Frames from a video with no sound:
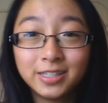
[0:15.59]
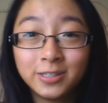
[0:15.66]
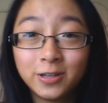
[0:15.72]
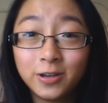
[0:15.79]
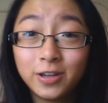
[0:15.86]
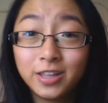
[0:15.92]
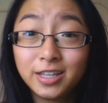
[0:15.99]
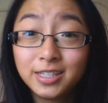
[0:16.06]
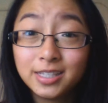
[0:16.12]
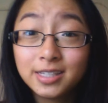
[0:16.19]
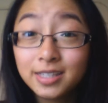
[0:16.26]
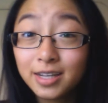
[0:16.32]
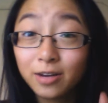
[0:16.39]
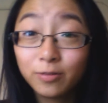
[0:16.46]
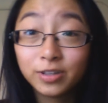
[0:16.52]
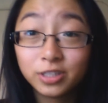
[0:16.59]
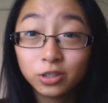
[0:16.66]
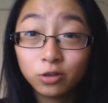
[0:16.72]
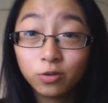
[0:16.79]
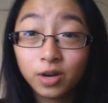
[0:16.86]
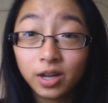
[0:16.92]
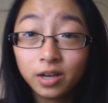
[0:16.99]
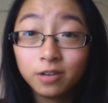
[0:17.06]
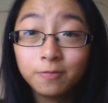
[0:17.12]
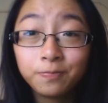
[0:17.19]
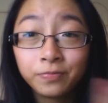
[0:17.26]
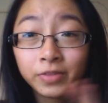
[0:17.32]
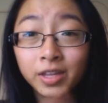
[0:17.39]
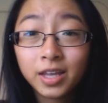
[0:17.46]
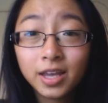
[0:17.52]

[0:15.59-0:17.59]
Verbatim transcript: So this is the original one,